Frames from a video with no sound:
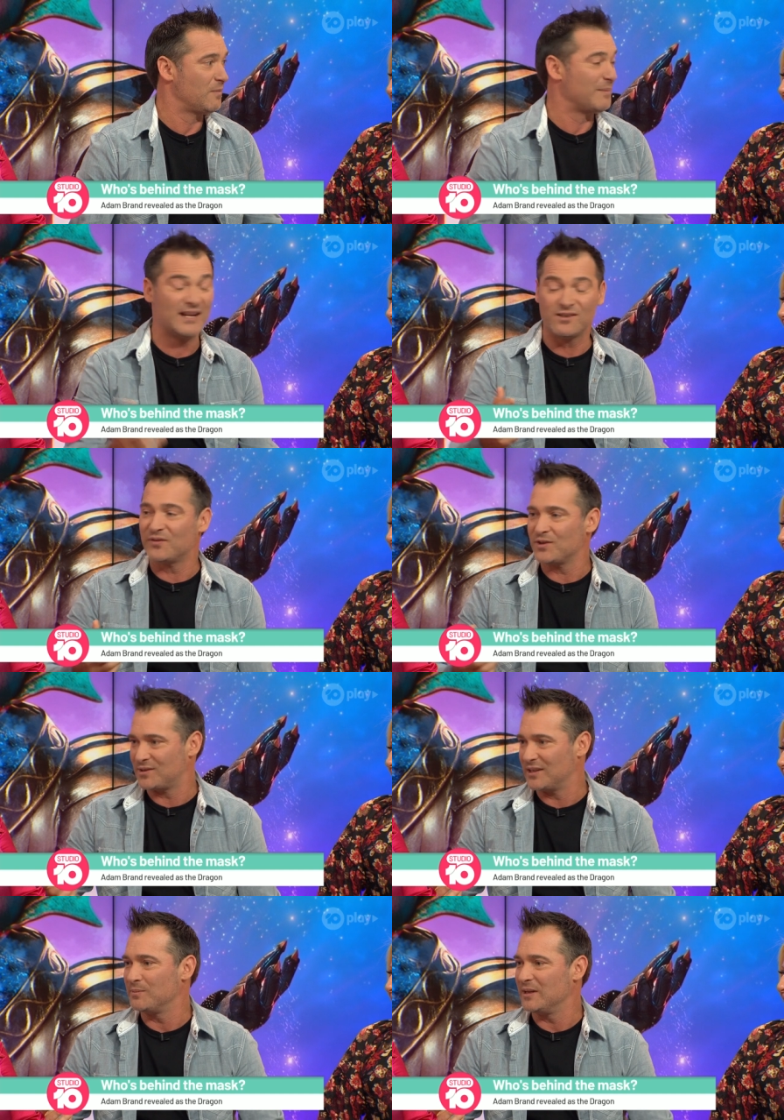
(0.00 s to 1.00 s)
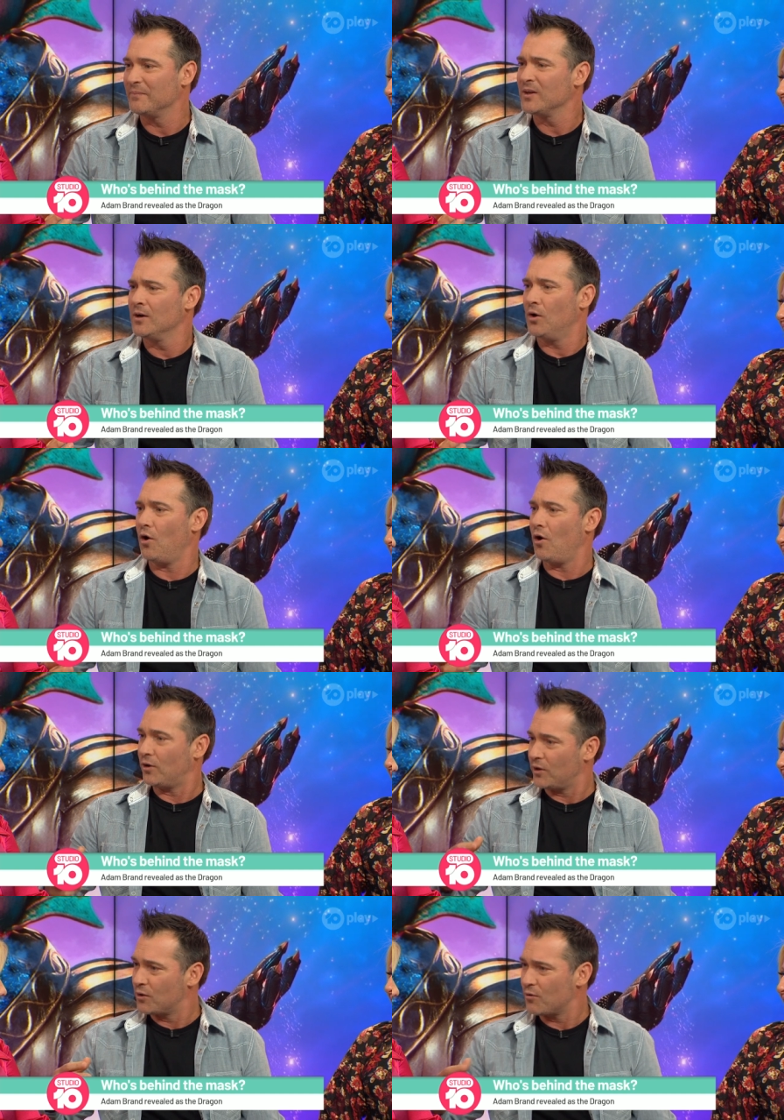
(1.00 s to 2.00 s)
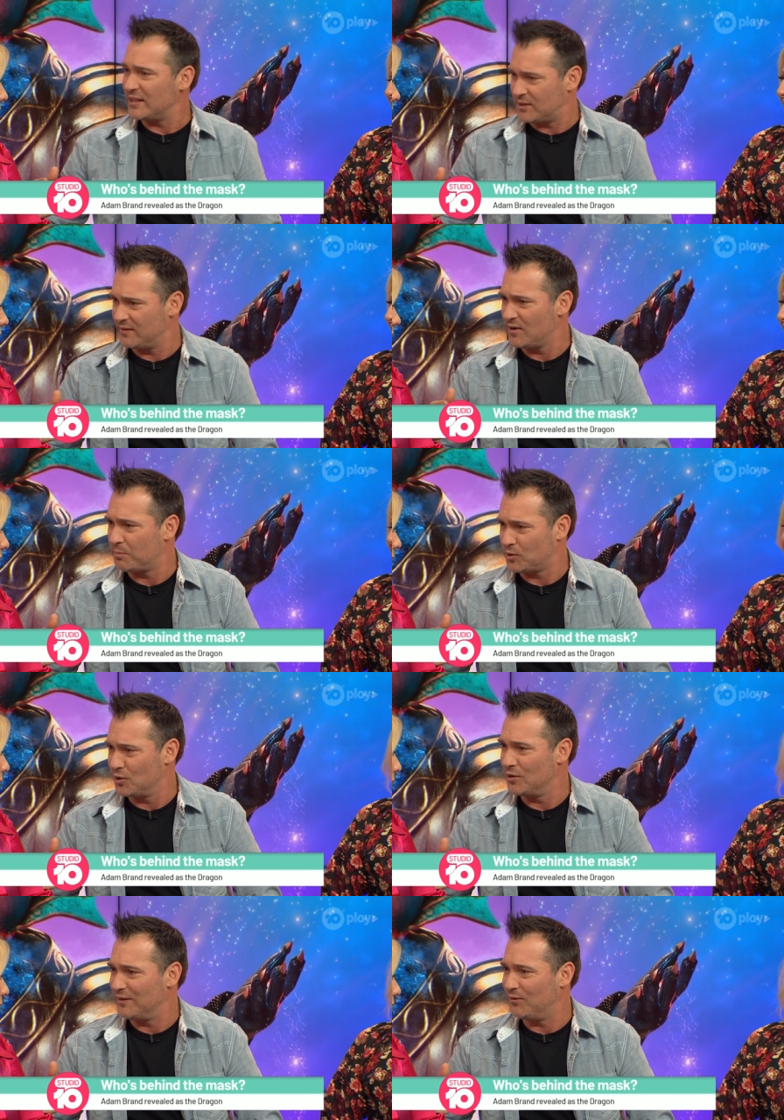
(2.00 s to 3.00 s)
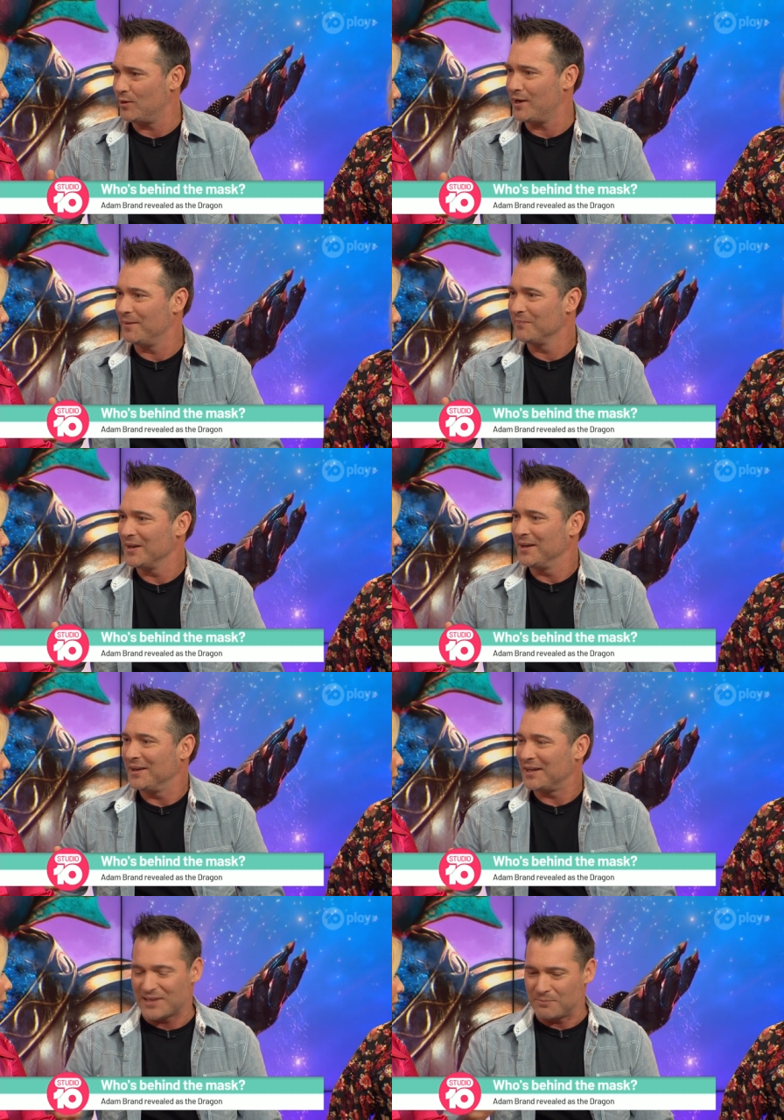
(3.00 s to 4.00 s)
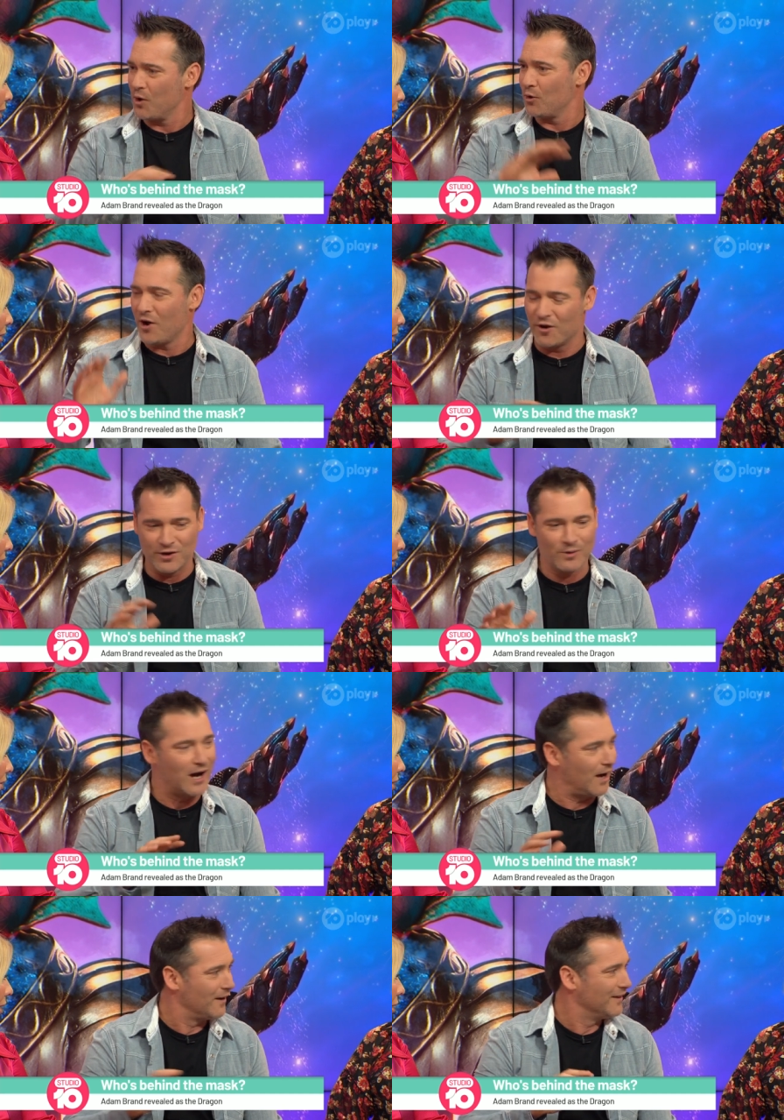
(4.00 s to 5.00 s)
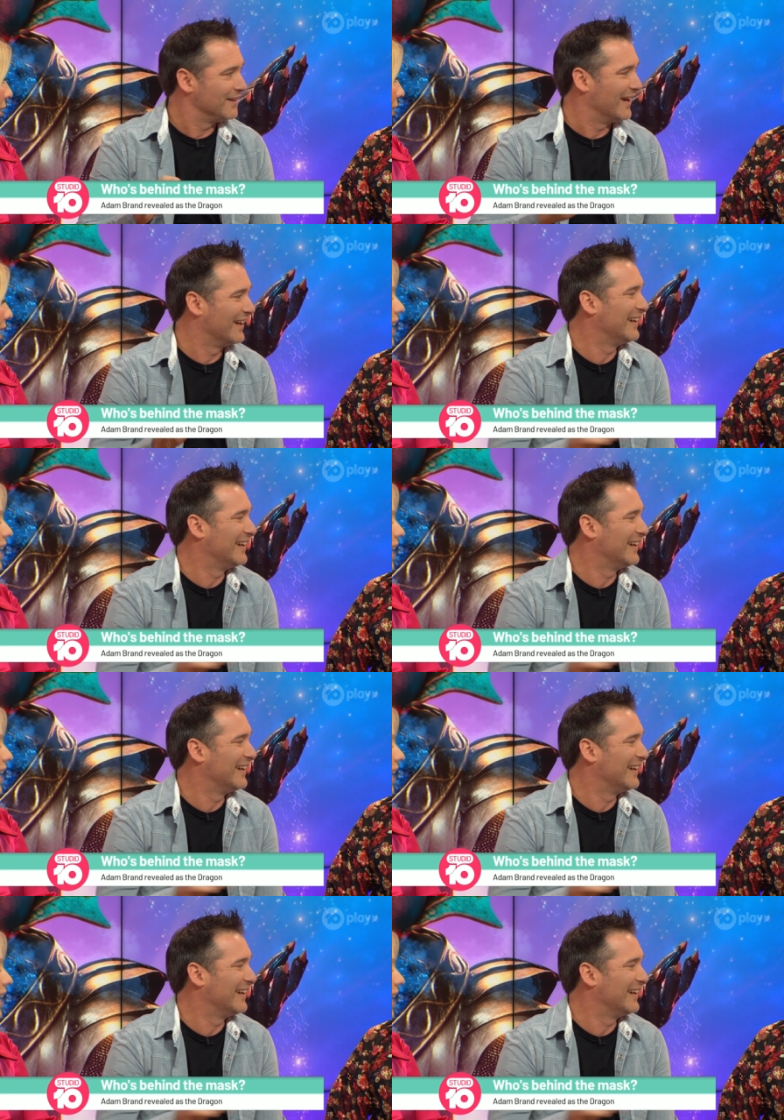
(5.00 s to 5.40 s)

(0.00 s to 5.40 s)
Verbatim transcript: My manager first said to me, oh, I've got a great T V opportunity for you, except no one will know who you are. Yeah.